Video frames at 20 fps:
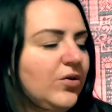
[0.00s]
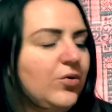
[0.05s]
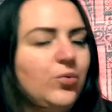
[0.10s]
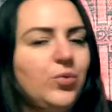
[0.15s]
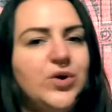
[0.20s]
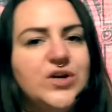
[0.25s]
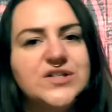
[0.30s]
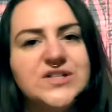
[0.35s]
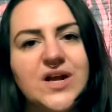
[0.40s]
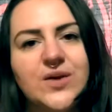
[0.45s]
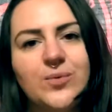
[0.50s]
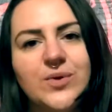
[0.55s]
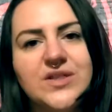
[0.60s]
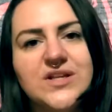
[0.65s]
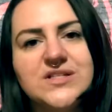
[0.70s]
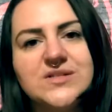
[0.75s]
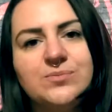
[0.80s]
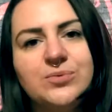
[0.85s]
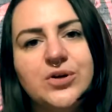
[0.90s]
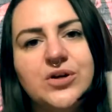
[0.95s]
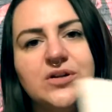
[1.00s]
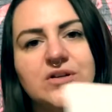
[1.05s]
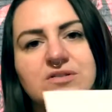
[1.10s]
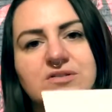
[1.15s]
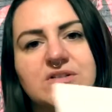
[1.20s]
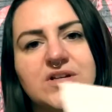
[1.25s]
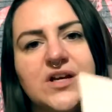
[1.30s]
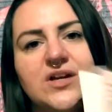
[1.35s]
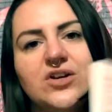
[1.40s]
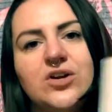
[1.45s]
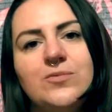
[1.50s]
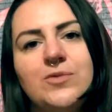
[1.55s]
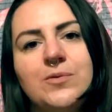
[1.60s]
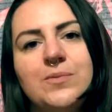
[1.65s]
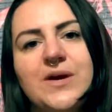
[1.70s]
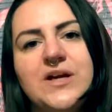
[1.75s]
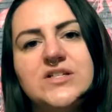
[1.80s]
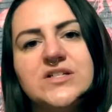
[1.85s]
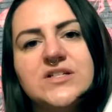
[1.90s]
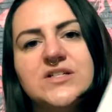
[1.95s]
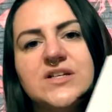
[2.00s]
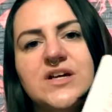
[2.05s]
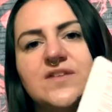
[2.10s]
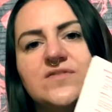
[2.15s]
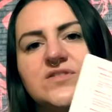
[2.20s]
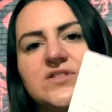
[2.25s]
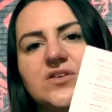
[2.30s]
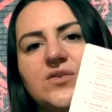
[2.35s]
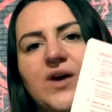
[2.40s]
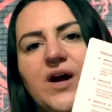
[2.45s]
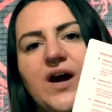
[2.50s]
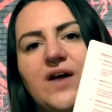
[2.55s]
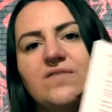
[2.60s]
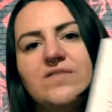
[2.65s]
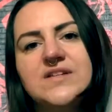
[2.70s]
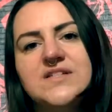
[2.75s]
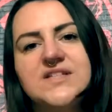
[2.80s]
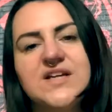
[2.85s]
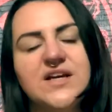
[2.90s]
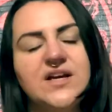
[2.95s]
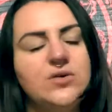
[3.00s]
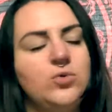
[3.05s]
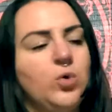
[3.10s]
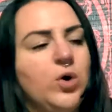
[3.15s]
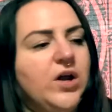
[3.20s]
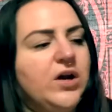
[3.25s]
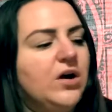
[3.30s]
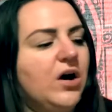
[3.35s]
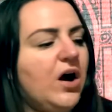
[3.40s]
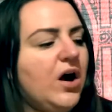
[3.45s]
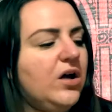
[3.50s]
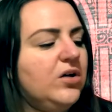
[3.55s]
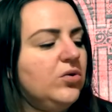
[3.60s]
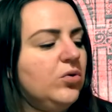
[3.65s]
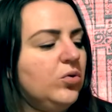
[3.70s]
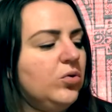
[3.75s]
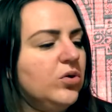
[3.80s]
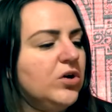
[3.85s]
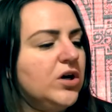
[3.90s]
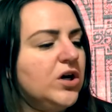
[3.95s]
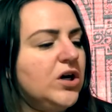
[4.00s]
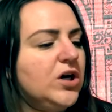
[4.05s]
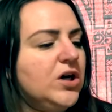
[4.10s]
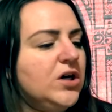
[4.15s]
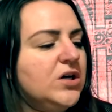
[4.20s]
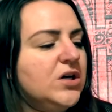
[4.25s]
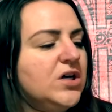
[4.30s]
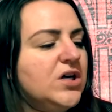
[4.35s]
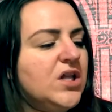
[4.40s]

We're done with this book. There's like no more pages left, so I have the second one on order.